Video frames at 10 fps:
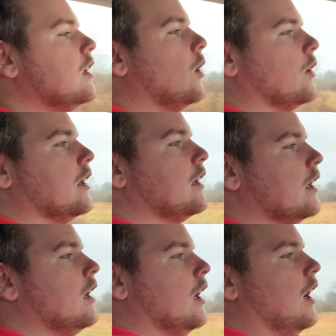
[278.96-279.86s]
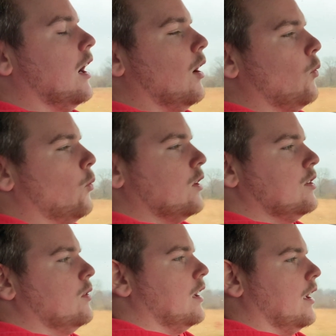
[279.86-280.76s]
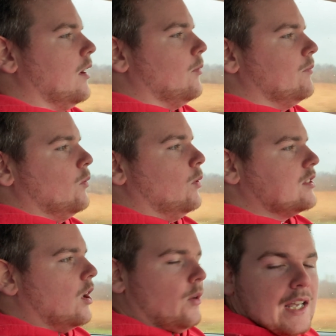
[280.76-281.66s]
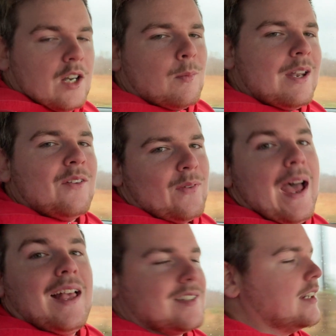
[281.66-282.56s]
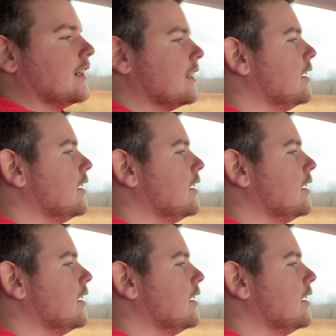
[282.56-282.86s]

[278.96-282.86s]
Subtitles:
Okay. We're doing what's called intermittent fasting.